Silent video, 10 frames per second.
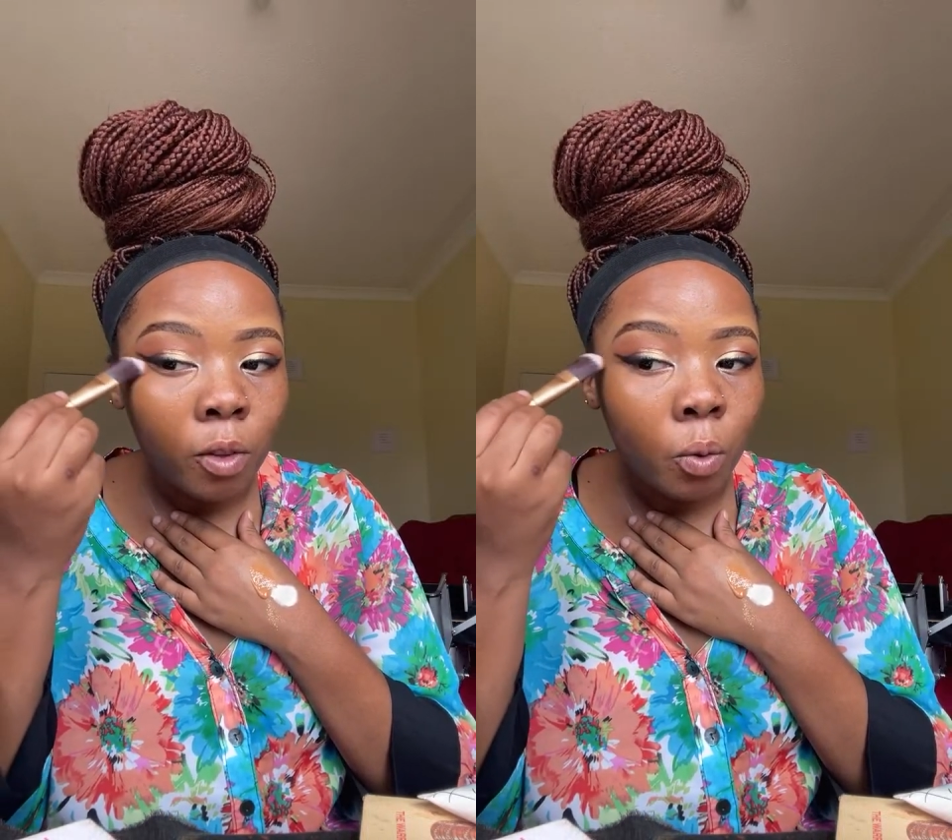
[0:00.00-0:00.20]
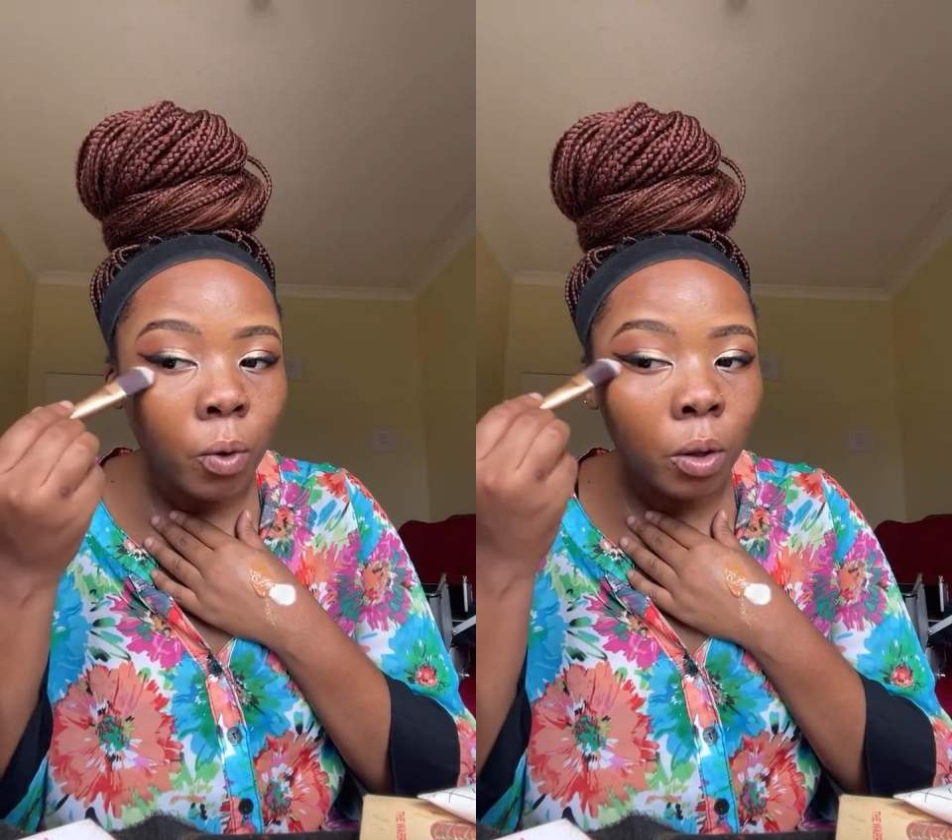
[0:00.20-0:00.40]

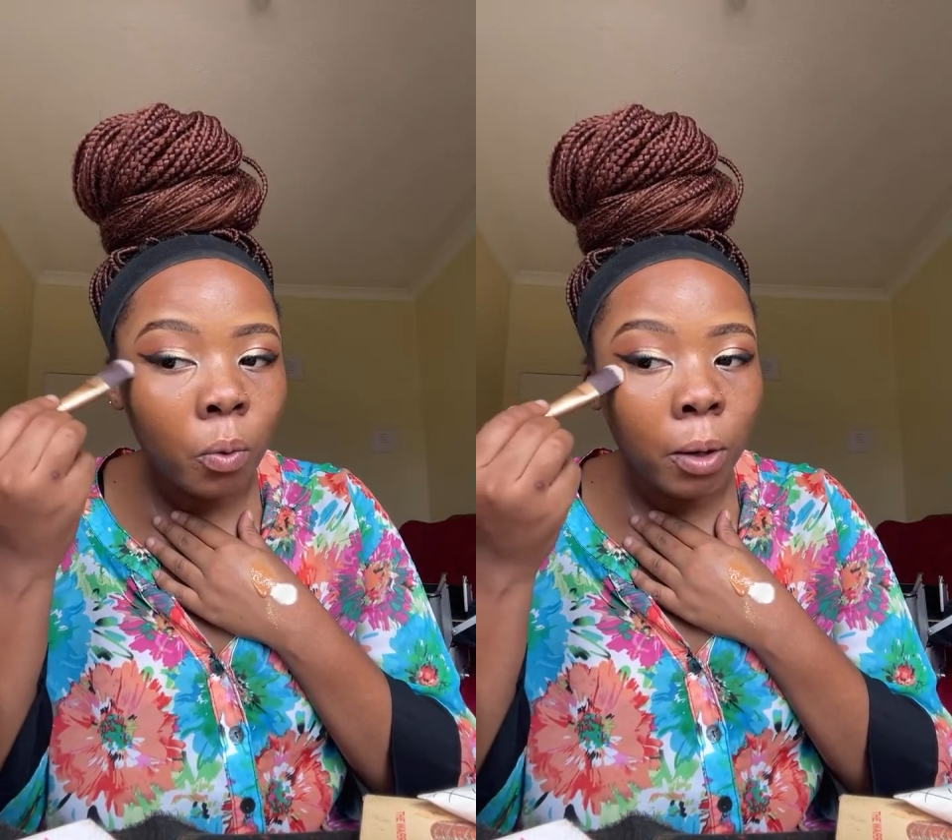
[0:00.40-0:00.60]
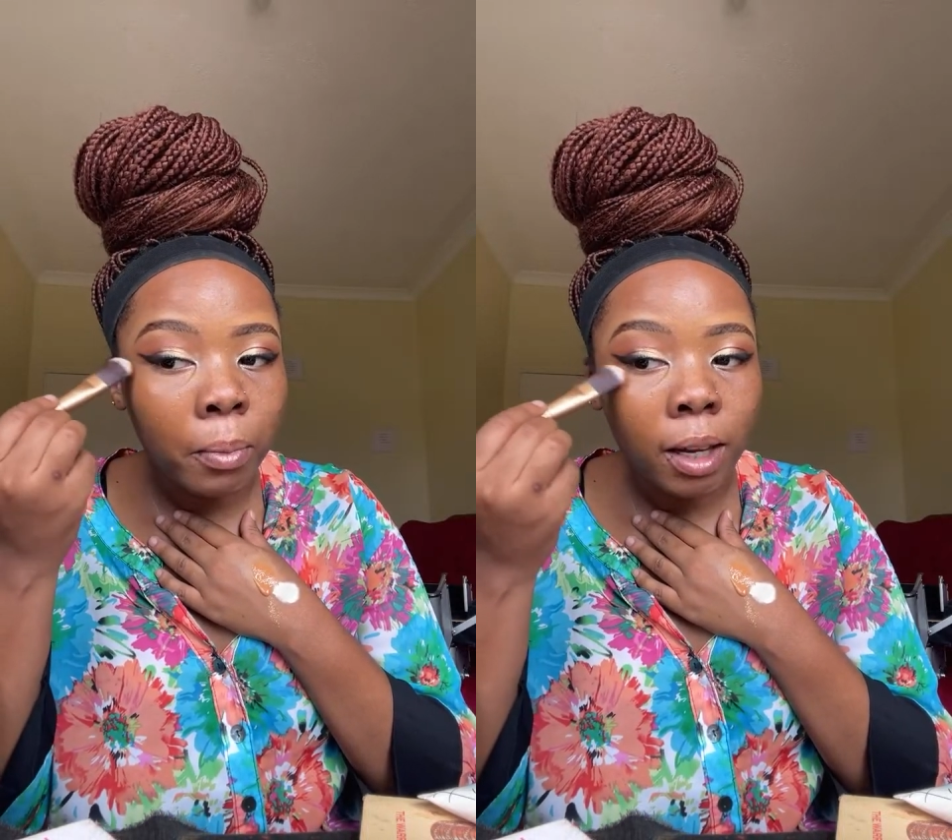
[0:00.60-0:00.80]
With
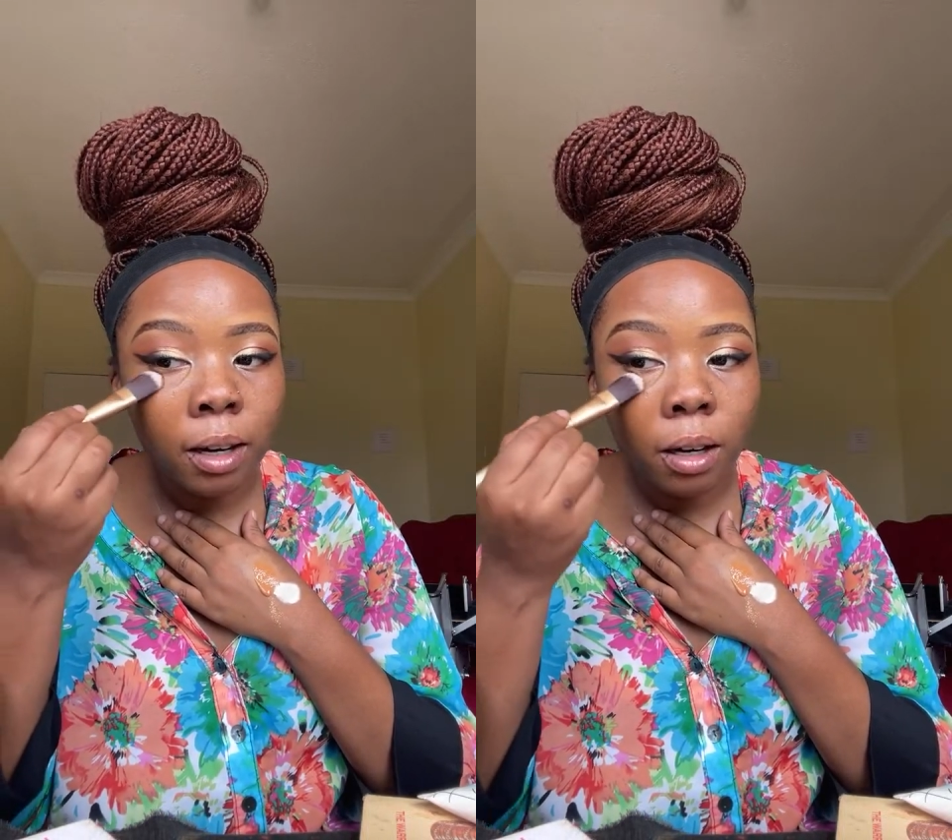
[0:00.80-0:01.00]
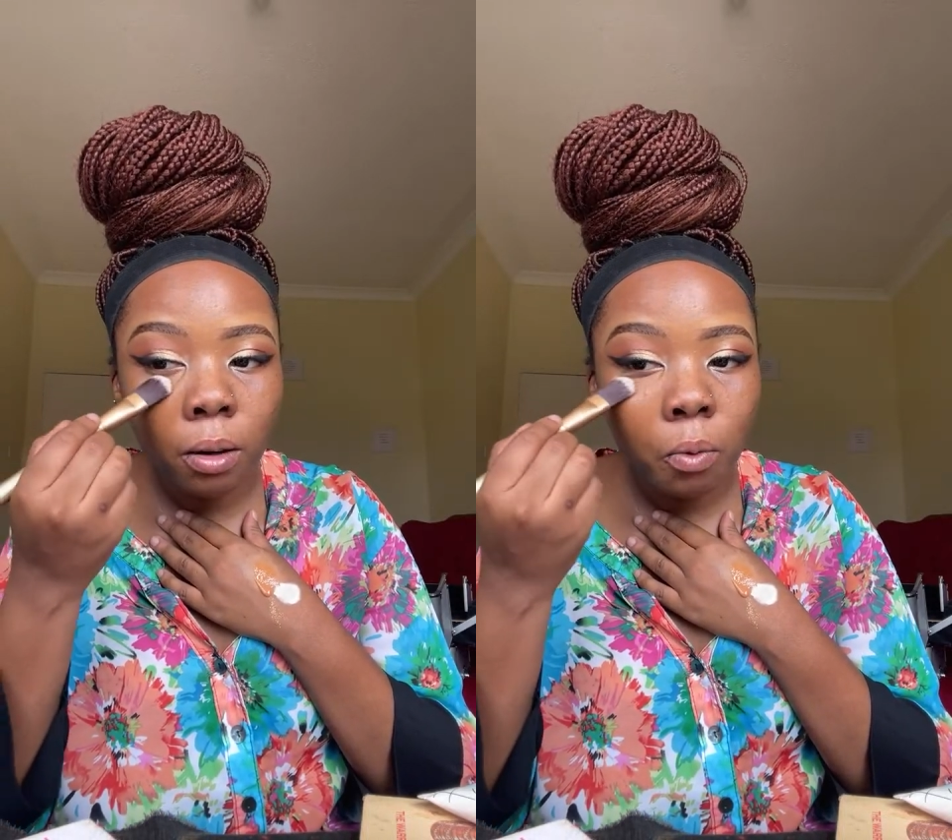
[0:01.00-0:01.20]

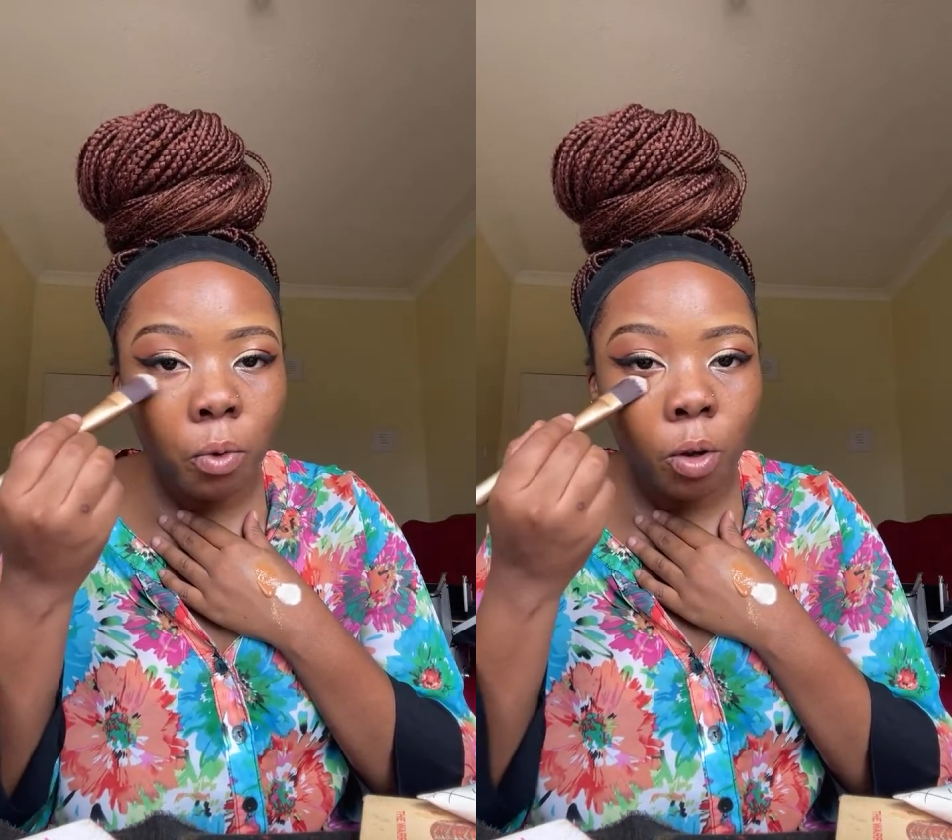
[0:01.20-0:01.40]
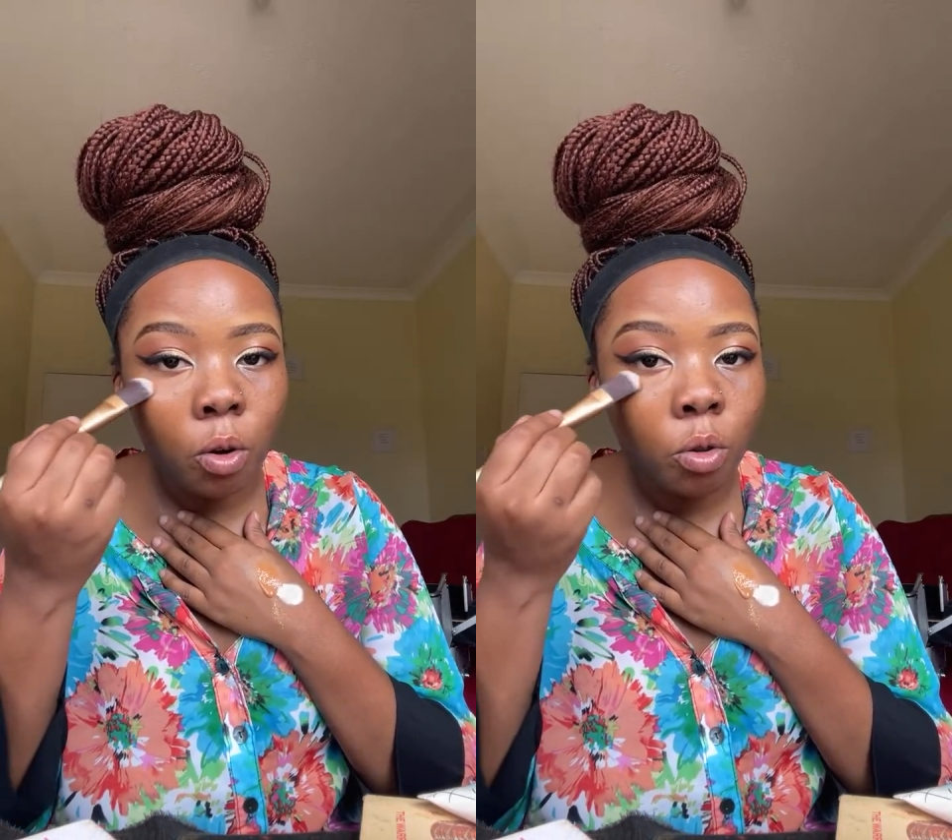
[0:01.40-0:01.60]
women, we
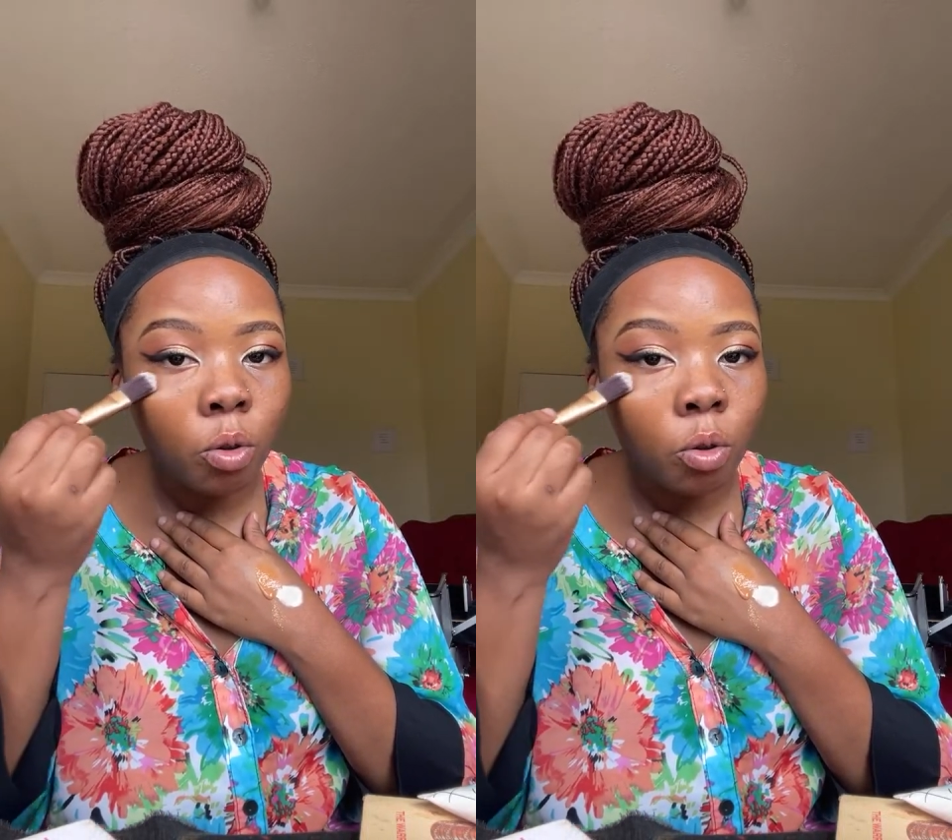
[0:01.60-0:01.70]
go